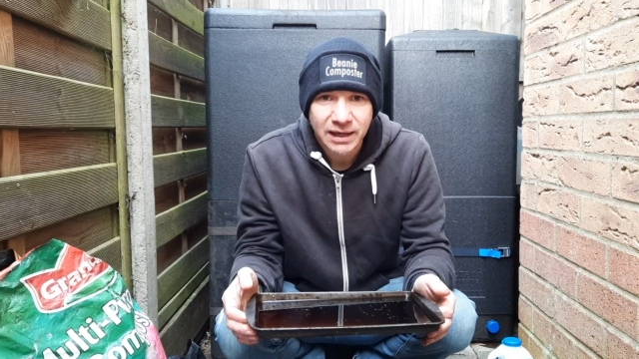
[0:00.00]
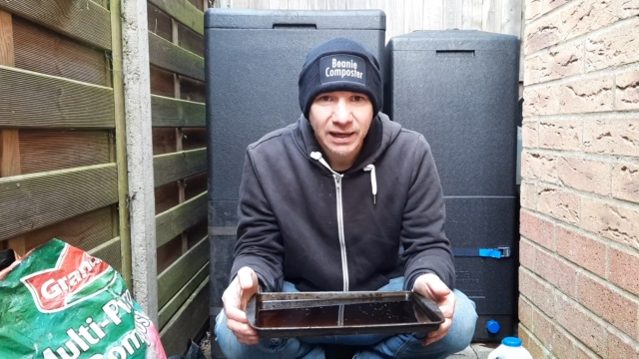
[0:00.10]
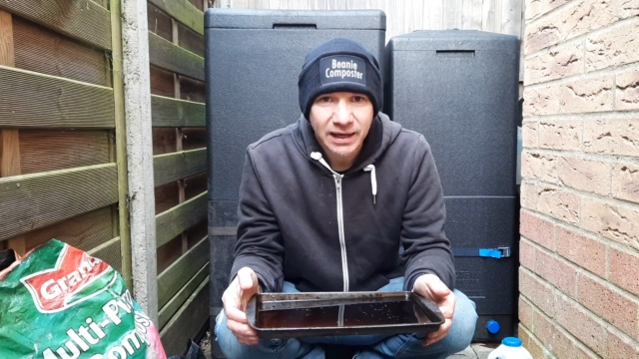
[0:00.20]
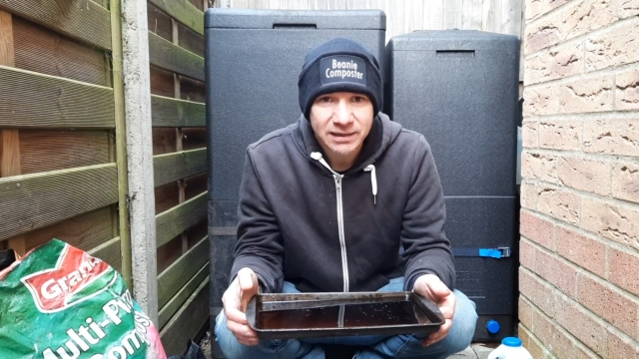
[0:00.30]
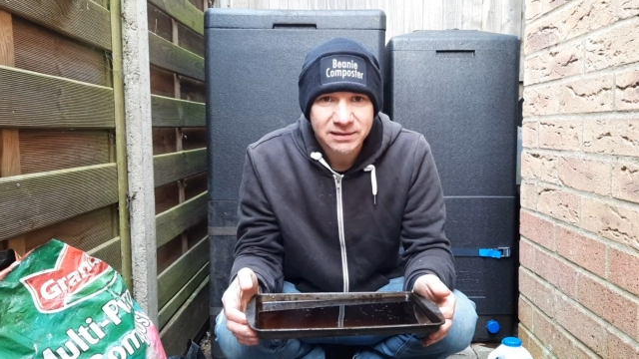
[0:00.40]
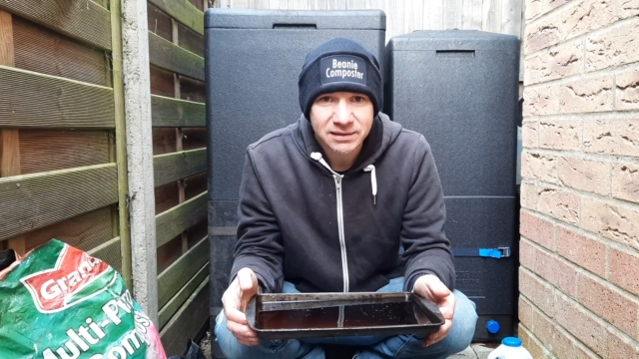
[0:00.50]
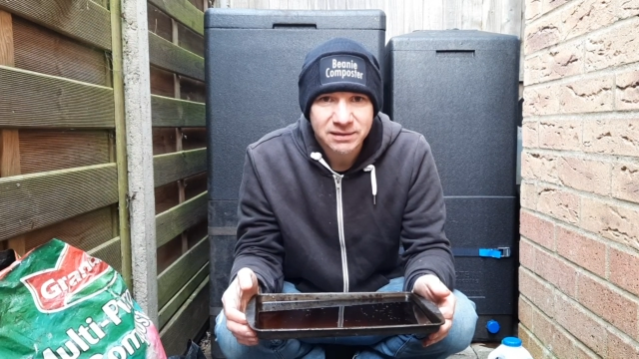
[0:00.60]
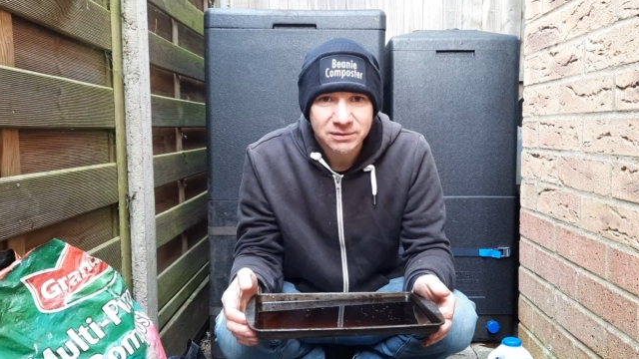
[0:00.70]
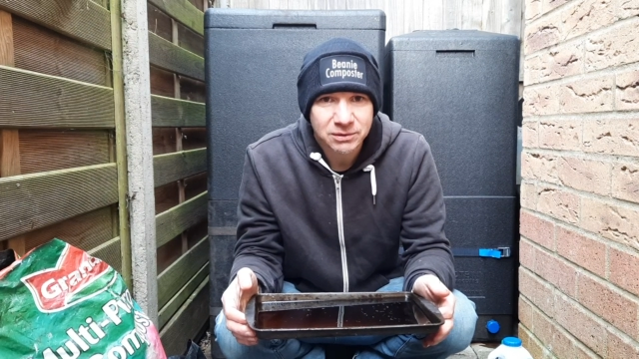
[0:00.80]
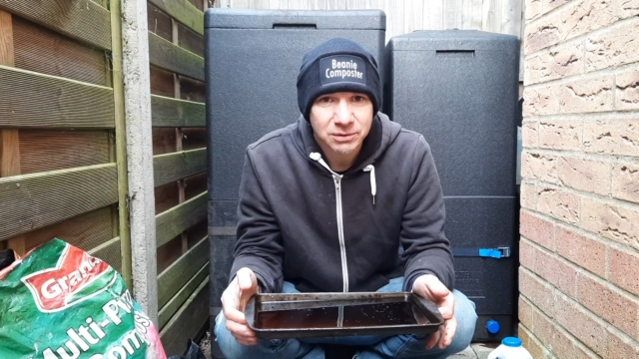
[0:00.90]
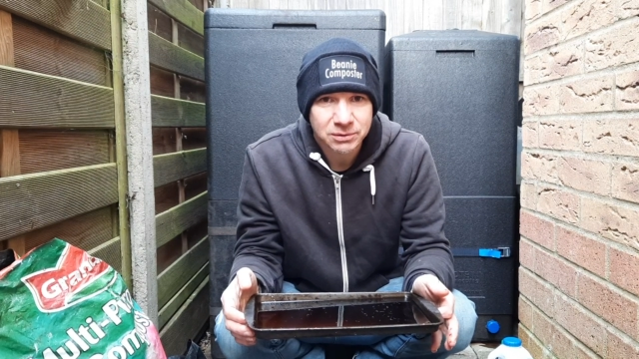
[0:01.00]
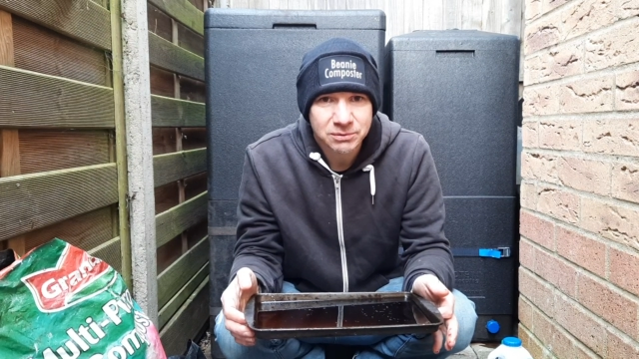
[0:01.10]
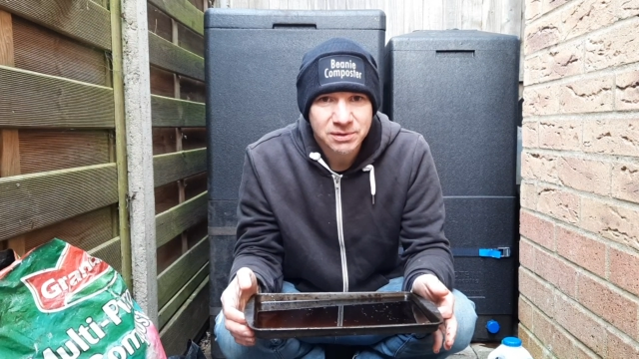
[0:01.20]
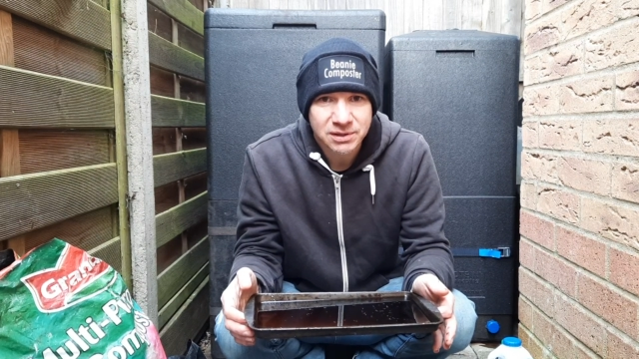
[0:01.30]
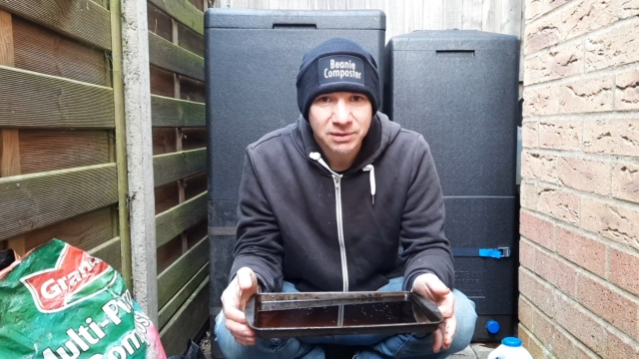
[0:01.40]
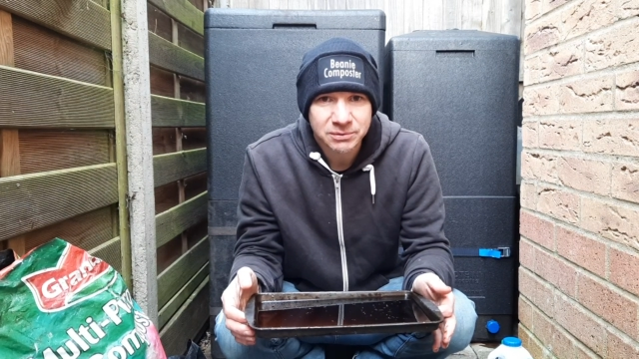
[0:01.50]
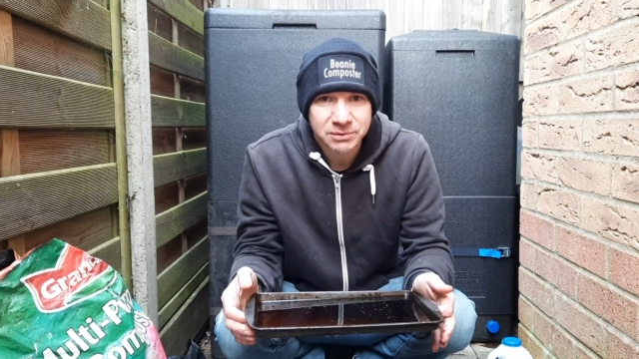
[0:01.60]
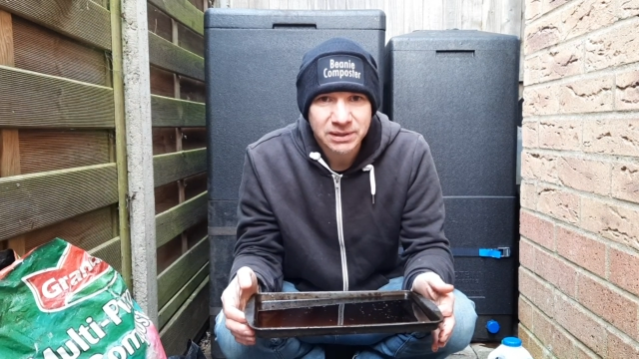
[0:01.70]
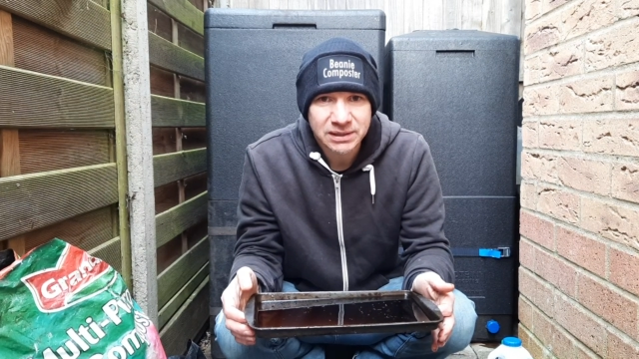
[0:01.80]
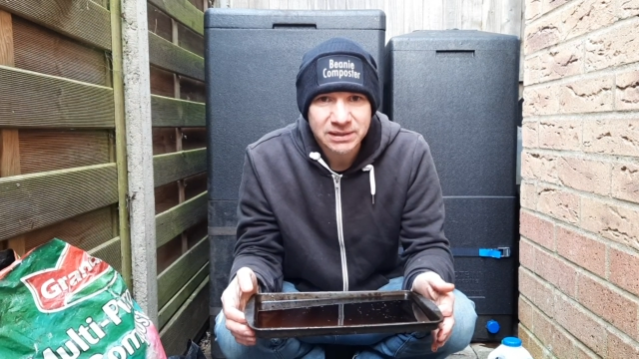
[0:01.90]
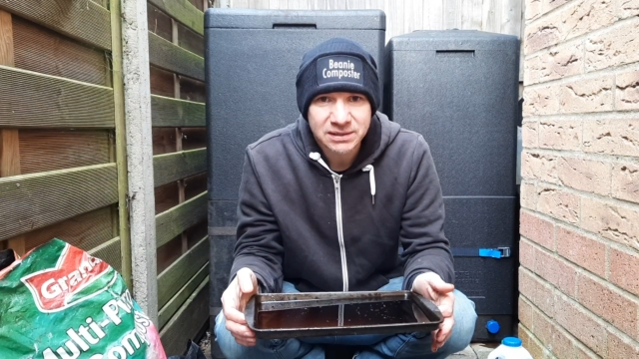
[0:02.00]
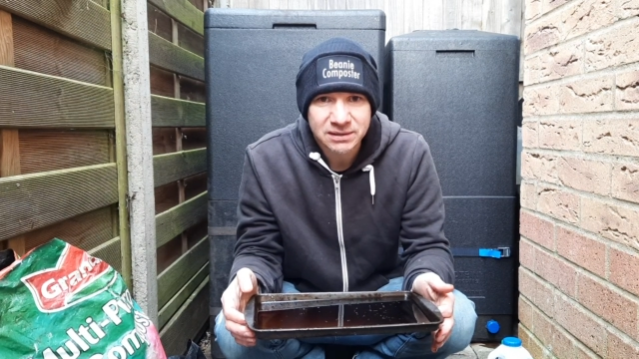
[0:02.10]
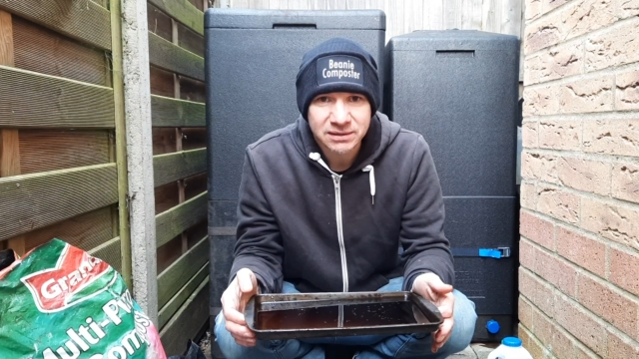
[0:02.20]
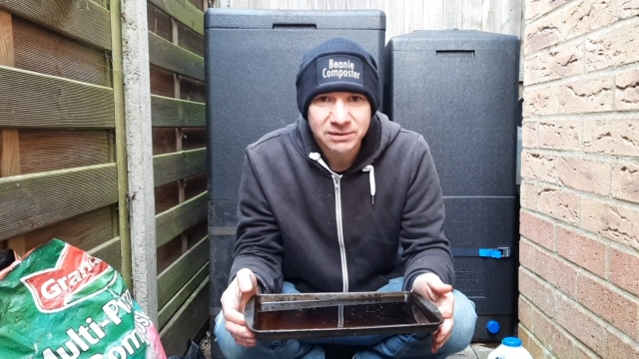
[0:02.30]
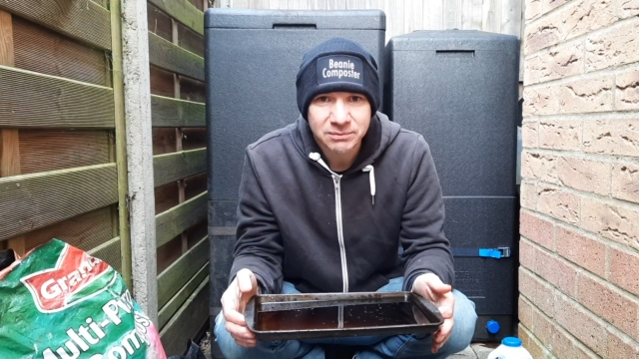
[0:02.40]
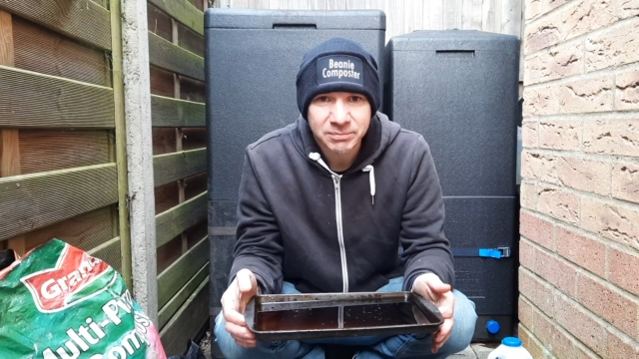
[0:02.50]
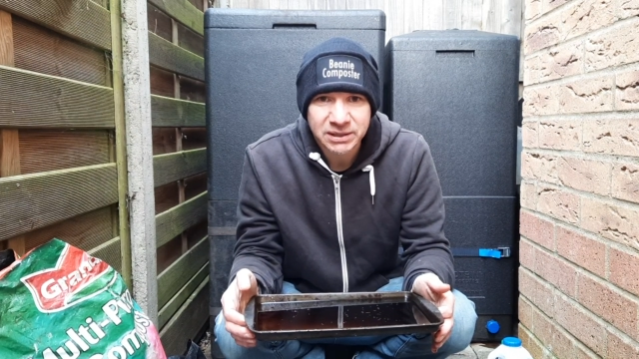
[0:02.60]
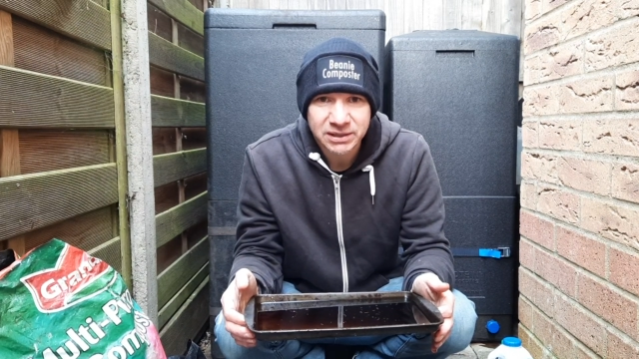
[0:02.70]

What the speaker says: and it also is a little bit